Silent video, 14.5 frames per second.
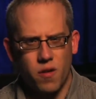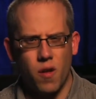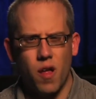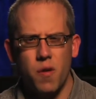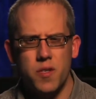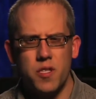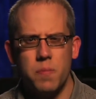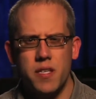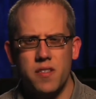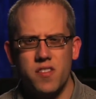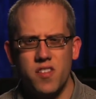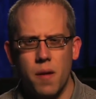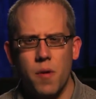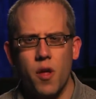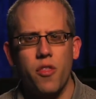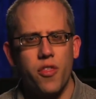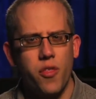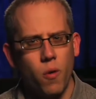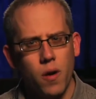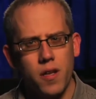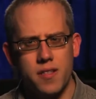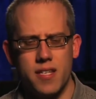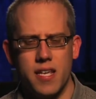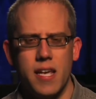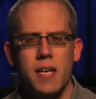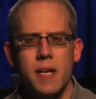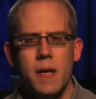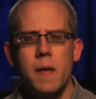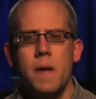There will always be some authority.